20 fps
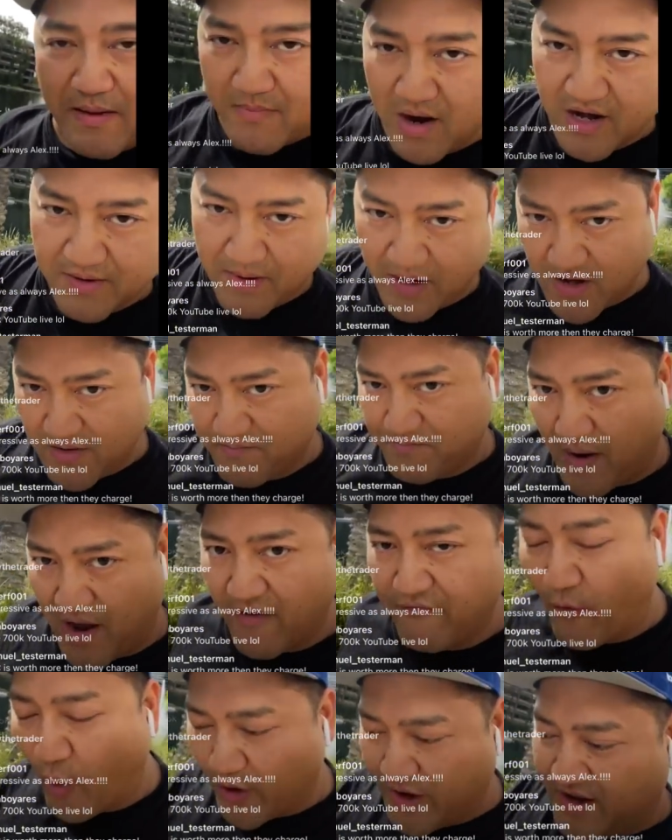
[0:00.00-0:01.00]
you make money by,
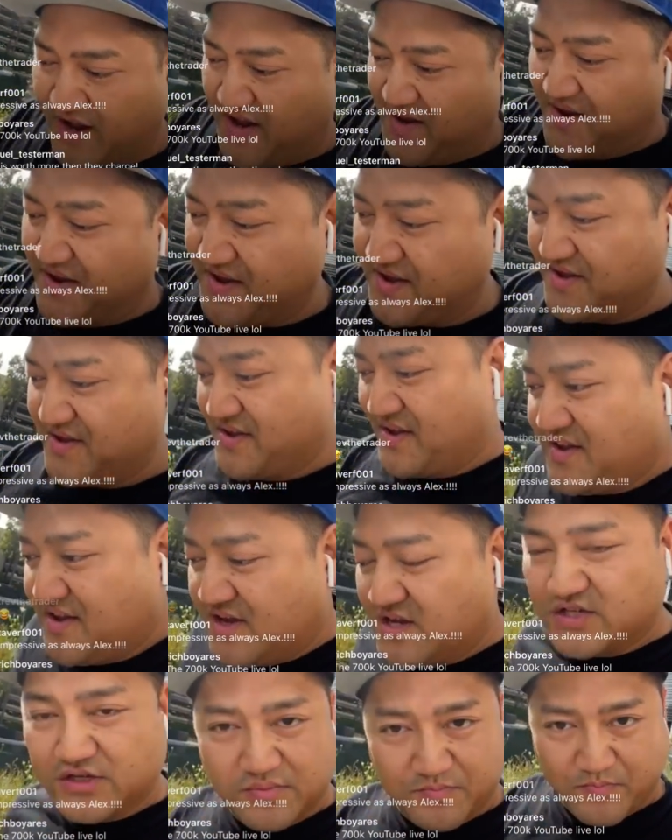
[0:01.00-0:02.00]
by avoiding it.
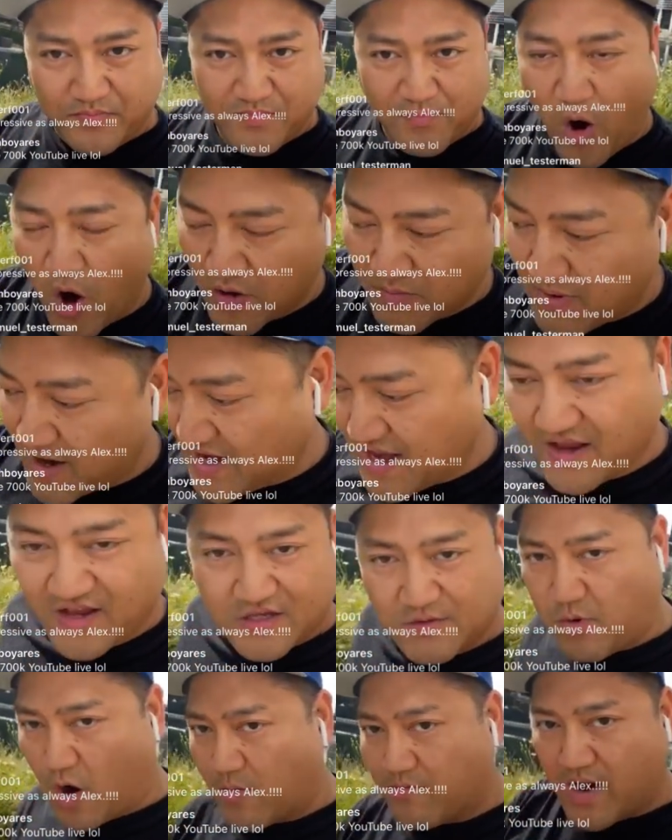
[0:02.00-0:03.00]
Smart
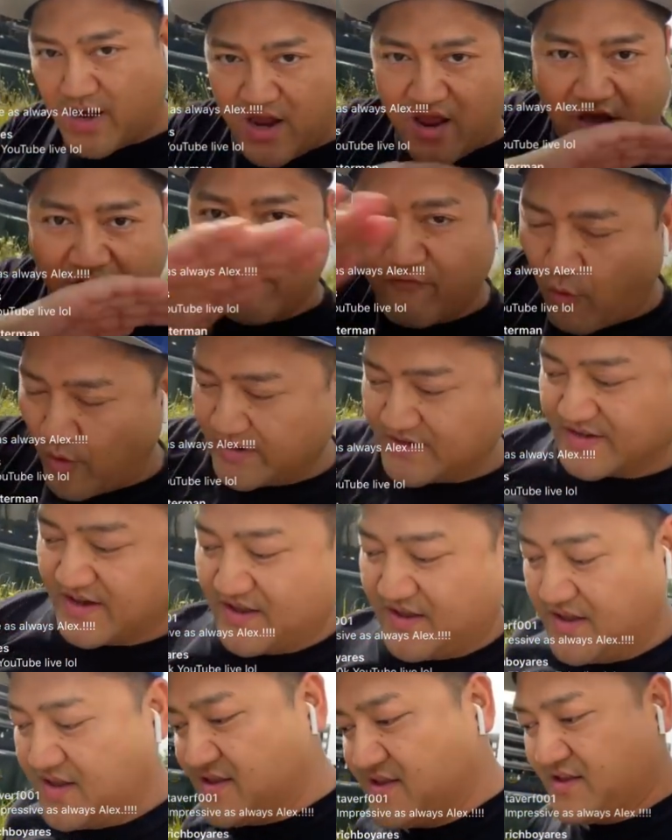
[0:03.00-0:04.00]
money, smart money
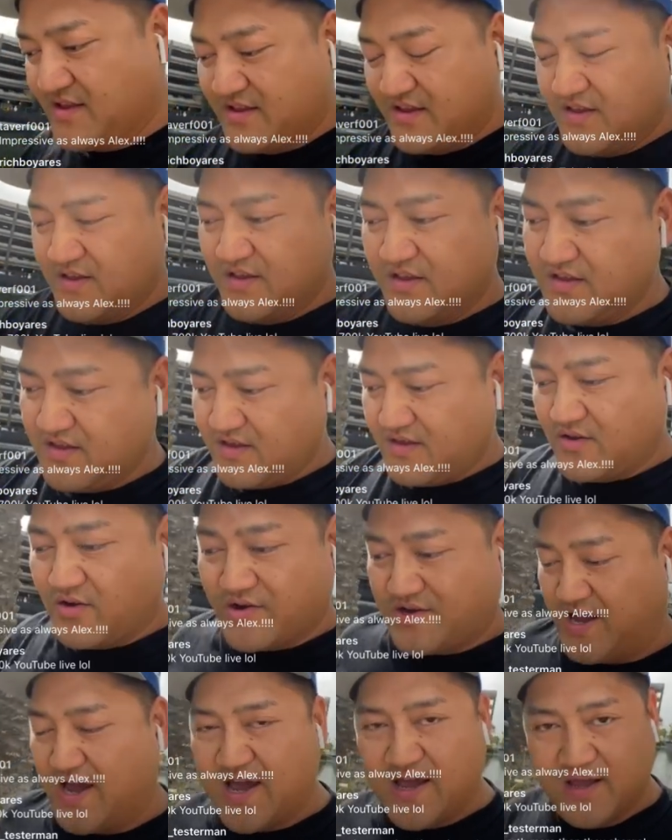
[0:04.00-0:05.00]
avoids it.
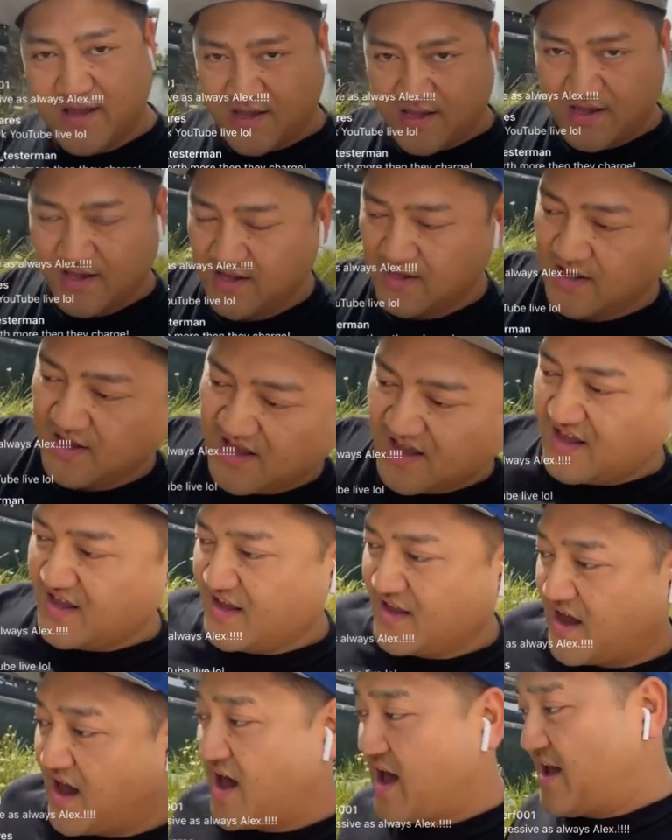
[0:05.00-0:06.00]
Okay?
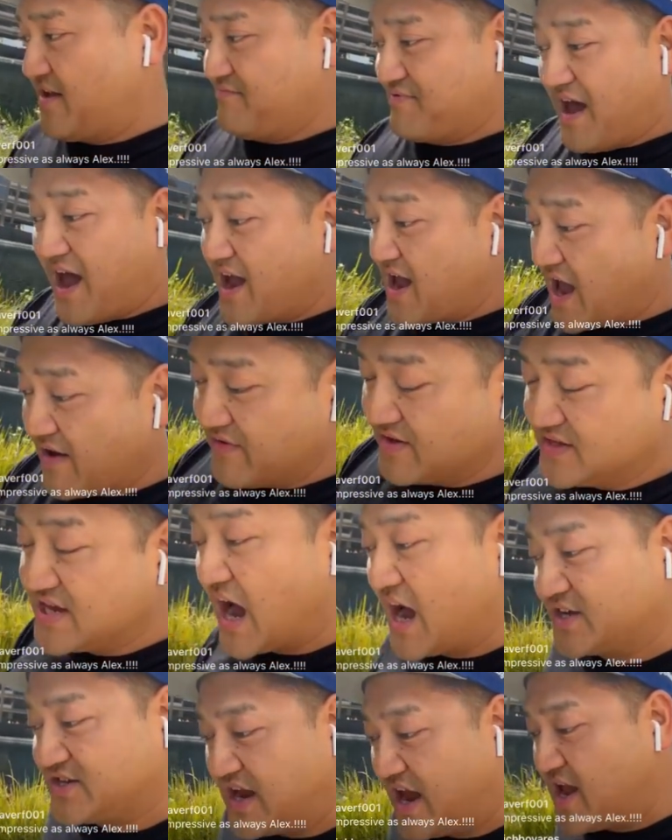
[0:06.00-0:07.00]
I, I
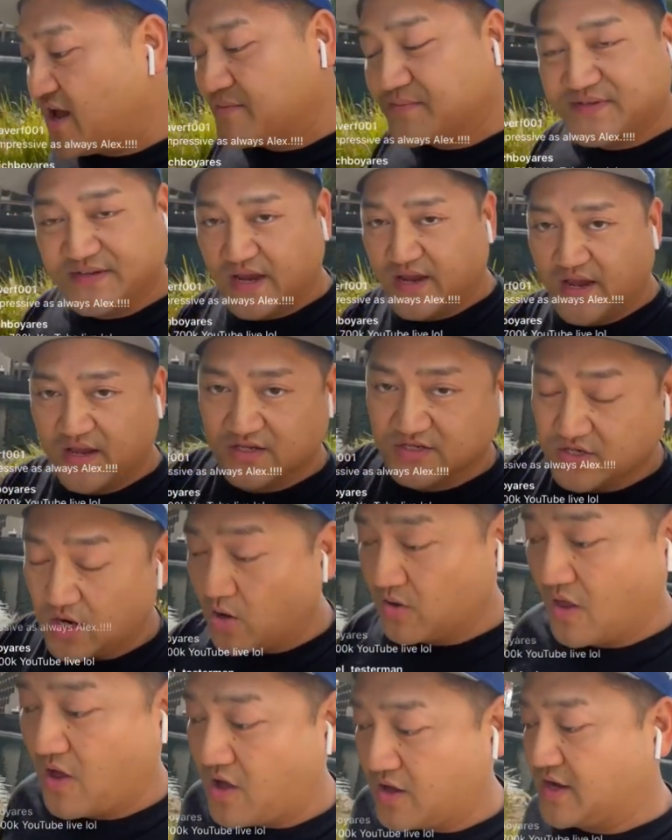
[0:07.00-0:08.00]
haven't touched AMC in
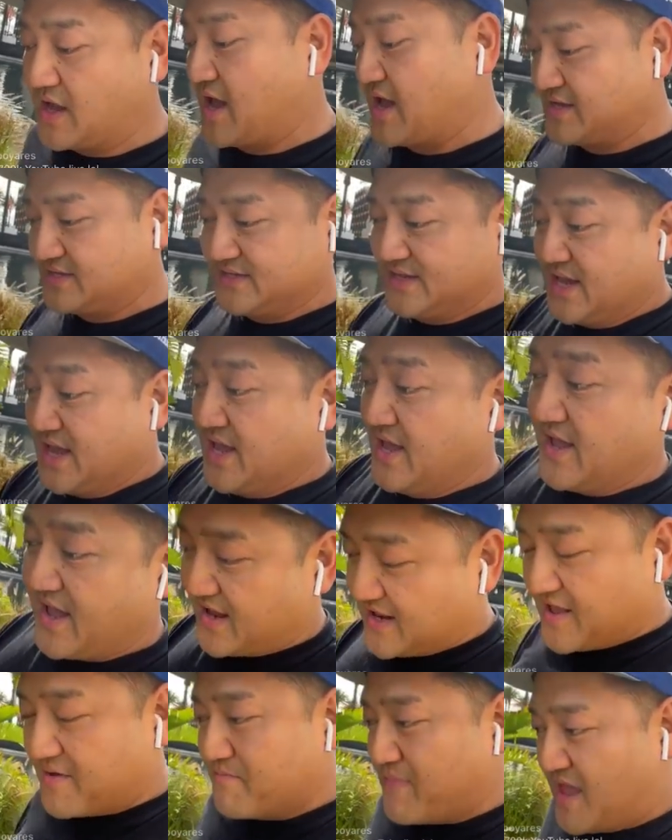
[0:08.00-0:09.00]
so long, guys,
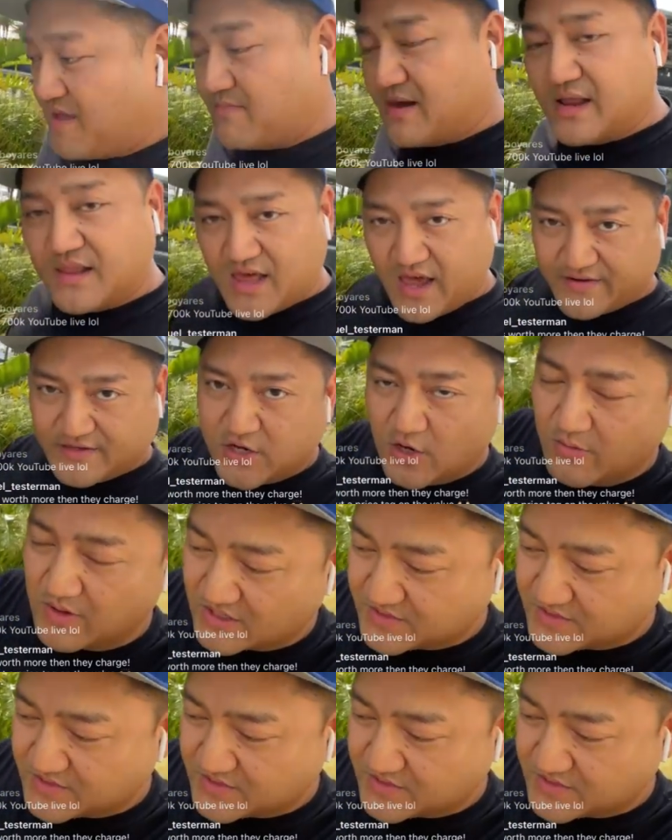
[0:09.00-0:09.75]
and it made my life